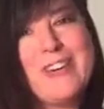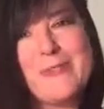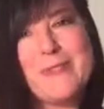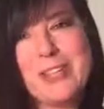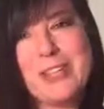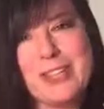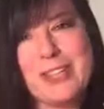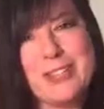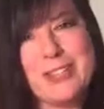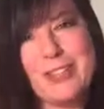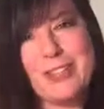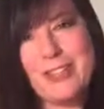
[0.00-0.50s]

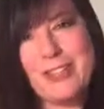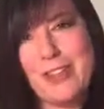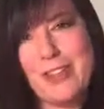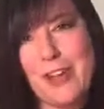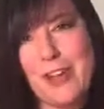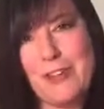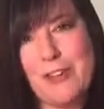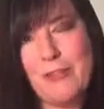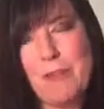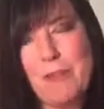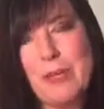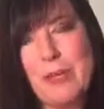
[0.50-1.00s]
We can just
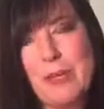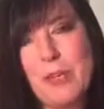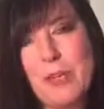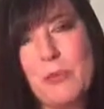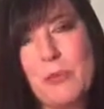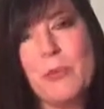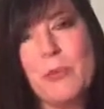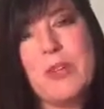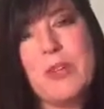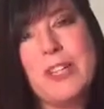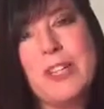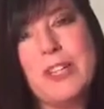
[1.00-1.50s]
kind of be
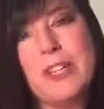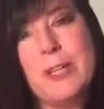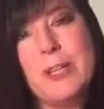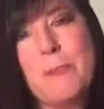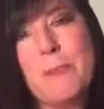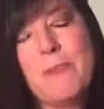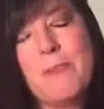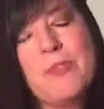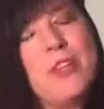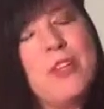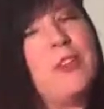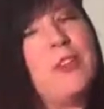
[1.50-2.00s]

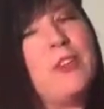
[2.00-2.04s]
real.